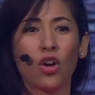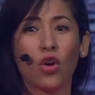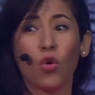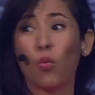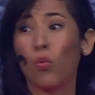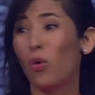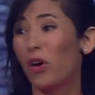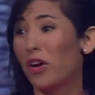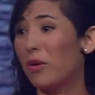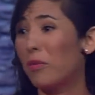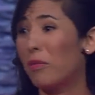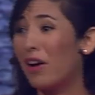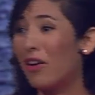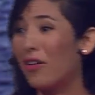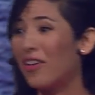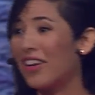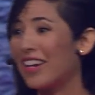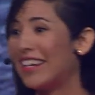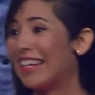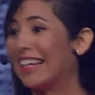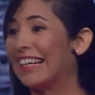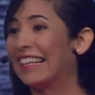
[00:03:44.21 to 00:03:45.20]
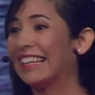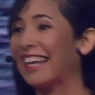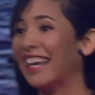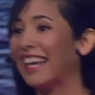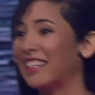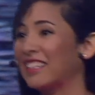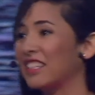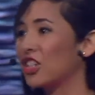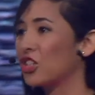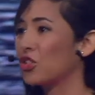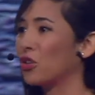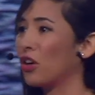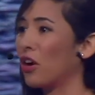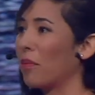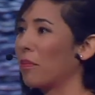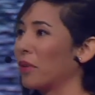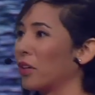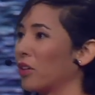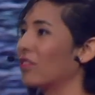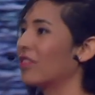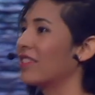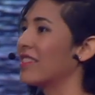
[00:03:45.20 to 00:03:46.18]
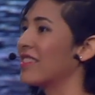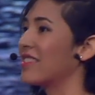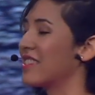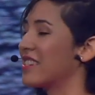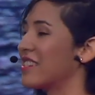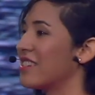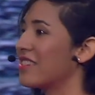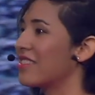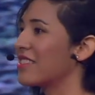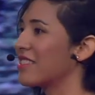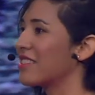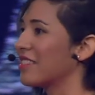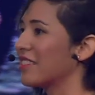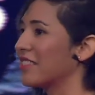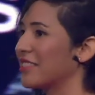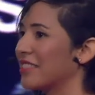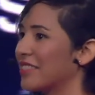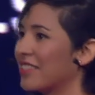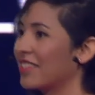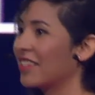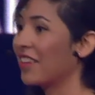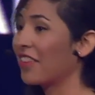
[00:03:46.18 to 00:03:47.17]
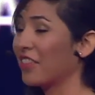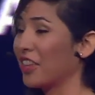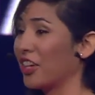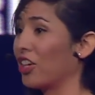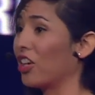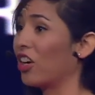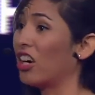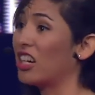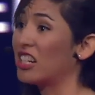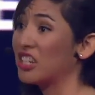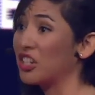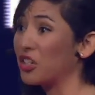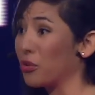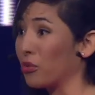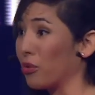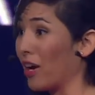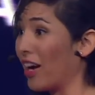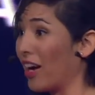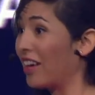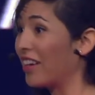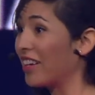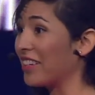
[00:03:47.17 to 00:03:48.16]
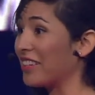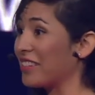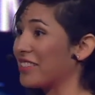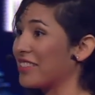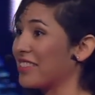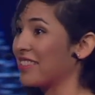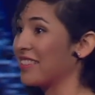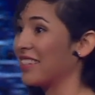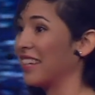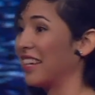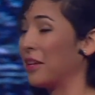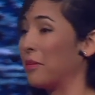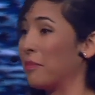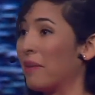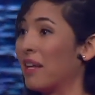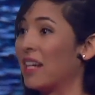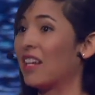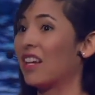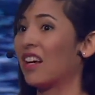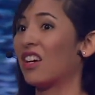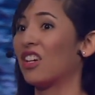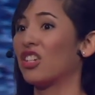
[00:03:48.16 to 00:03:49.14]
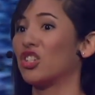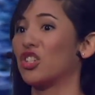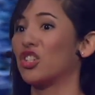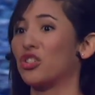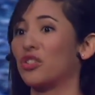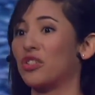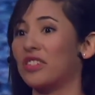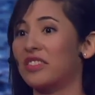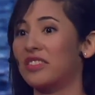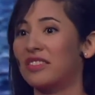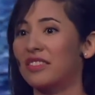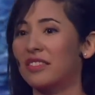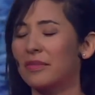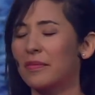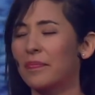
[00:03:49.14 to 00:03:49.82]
What about neglected tropical diseases that are on the rise in many countries?